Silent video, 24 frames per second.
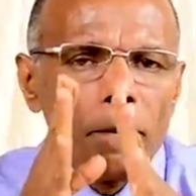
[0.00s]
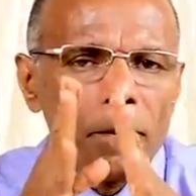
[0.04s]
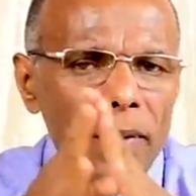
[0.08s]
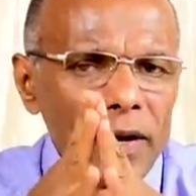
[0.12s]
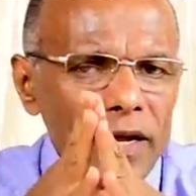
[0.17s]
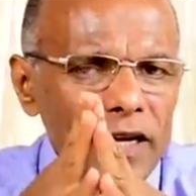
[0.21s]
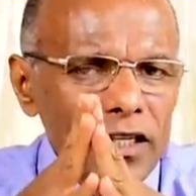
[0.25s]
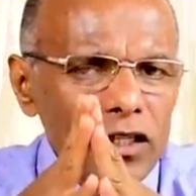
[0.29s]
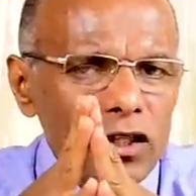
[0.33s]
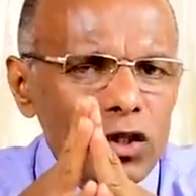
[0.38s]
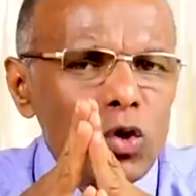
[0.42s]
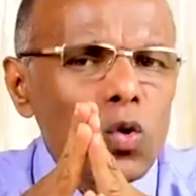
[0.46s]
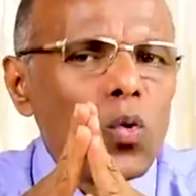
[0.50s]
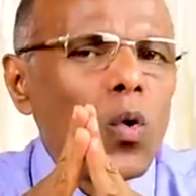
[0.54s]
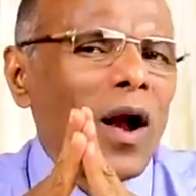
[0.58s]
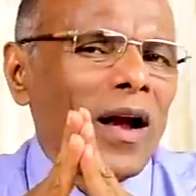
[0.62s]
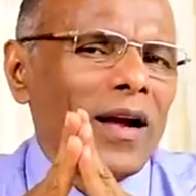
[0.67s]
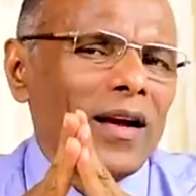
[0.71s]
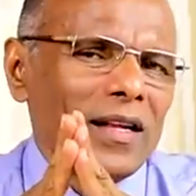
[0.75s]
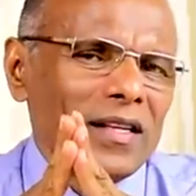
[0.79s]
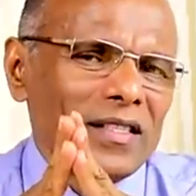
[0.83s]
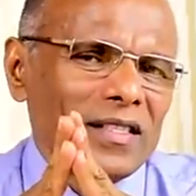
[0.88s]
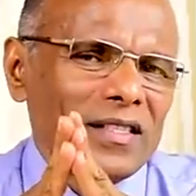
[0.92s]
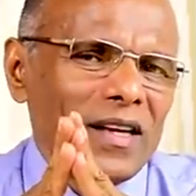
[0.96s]
Please do
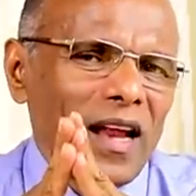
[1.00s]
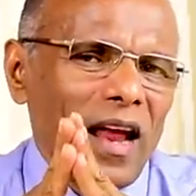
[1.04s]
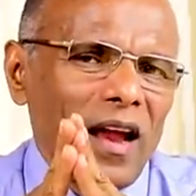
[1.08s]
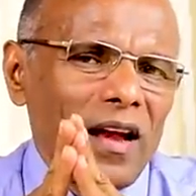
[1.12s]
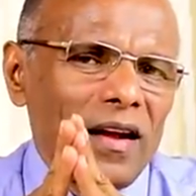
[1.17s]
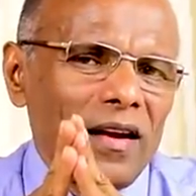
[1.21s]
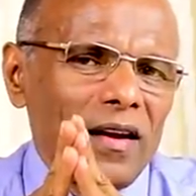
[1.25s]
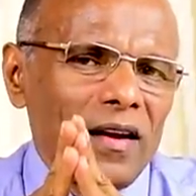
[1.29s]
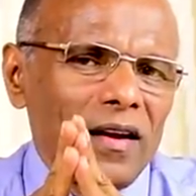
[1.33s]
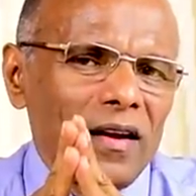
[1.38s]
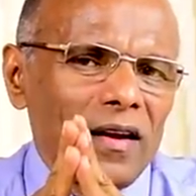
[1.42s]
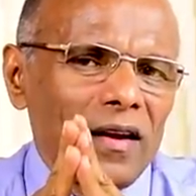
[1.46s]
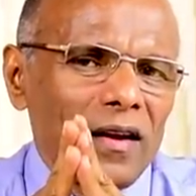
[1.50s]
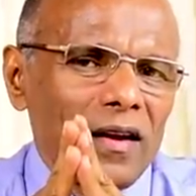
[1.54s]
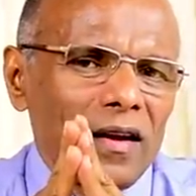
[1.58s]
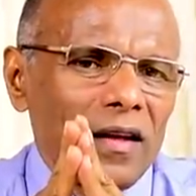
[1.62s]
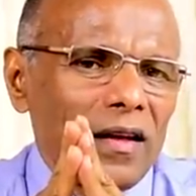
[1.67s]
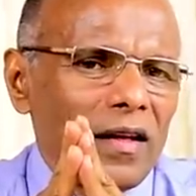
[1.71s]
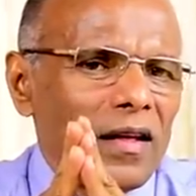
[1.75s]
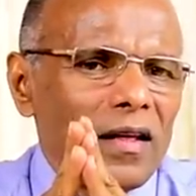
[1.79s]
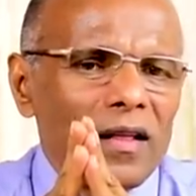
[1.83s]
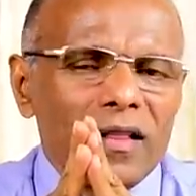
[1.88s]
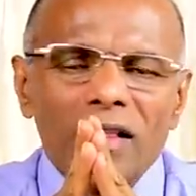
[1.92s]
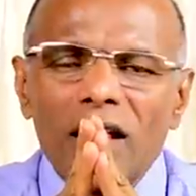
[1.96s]
understand
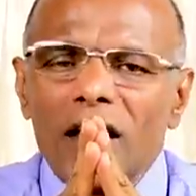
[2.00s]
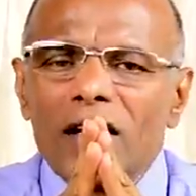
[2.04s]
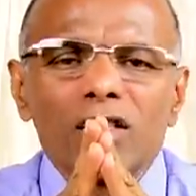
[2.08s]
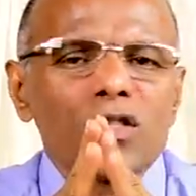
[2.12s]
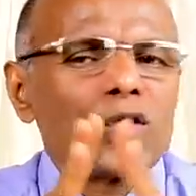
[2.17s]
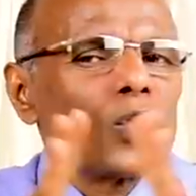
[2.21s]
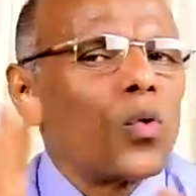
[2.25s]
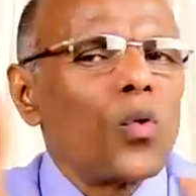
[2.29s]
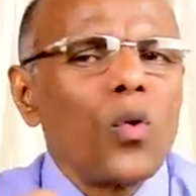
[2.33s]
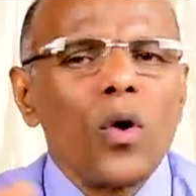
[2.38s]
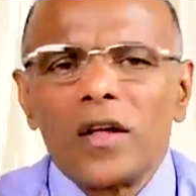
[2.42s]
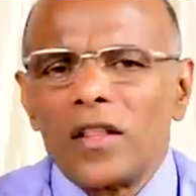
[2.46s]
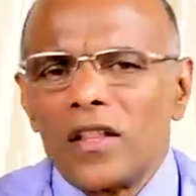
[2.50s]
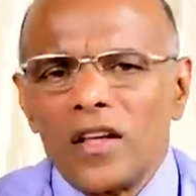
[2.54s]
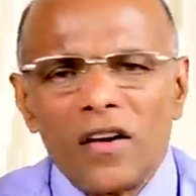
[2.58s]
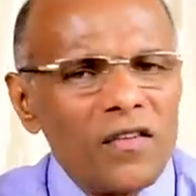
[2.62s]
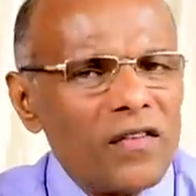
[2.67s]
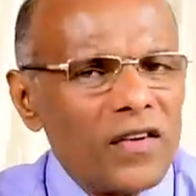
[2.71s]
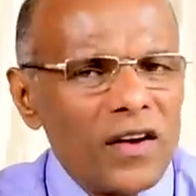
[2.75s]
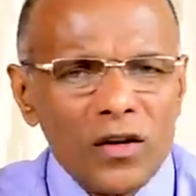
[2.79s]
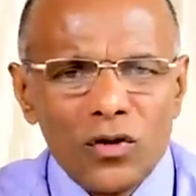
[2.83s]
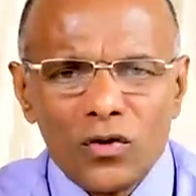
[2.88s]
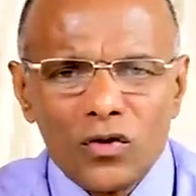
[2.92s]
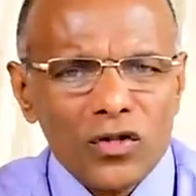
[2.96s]
there is no
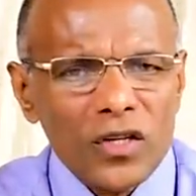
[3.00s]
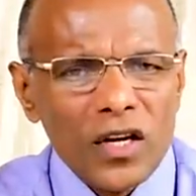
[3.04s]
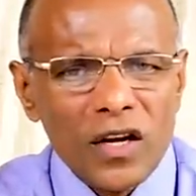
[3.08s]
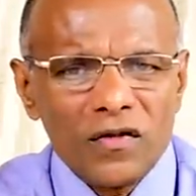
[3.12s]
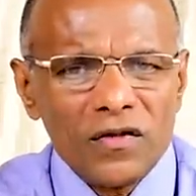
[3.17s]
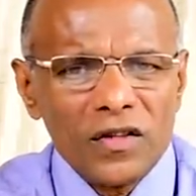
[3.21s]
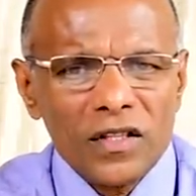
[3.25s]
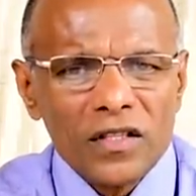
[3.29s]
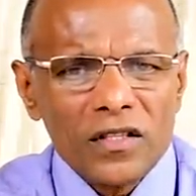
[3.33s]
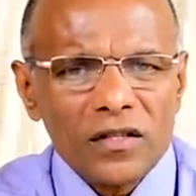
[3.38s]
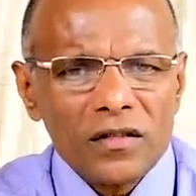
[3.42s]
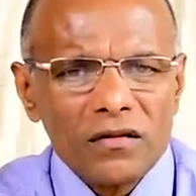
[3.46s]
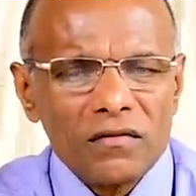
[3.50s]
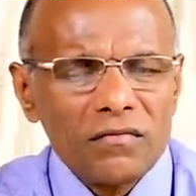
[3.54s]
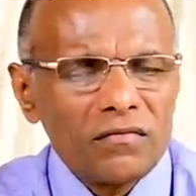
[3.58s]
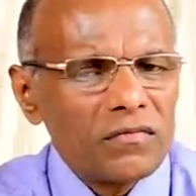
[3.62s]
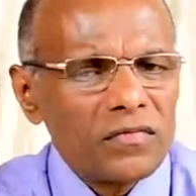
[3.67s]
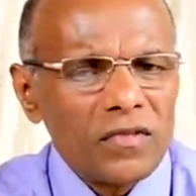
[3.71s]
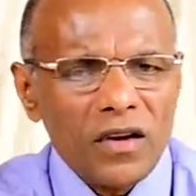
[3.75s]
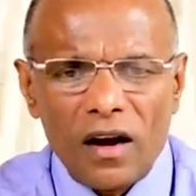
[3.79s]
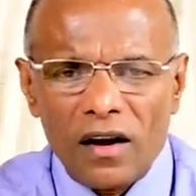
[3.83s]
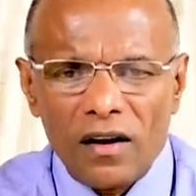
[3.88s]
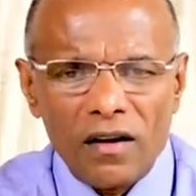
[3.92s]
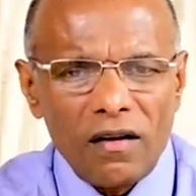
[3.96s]
other way to save this
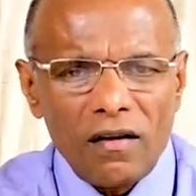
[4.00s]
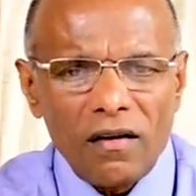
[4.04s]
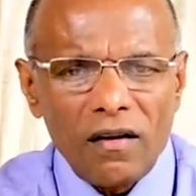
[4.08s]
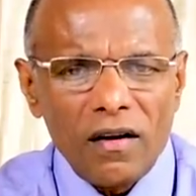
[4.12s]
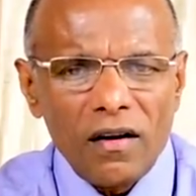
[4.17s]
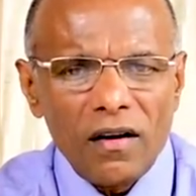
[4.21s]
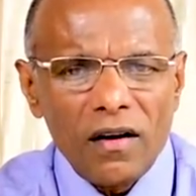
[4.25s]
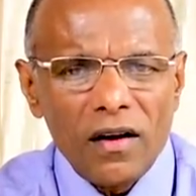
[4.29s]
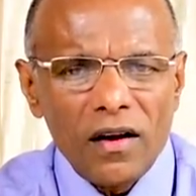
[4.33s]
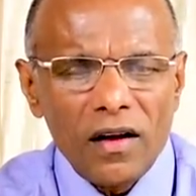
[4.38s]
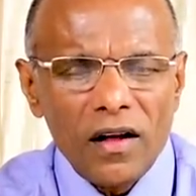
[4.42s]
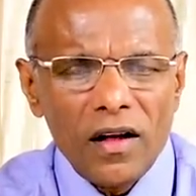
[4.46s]
country.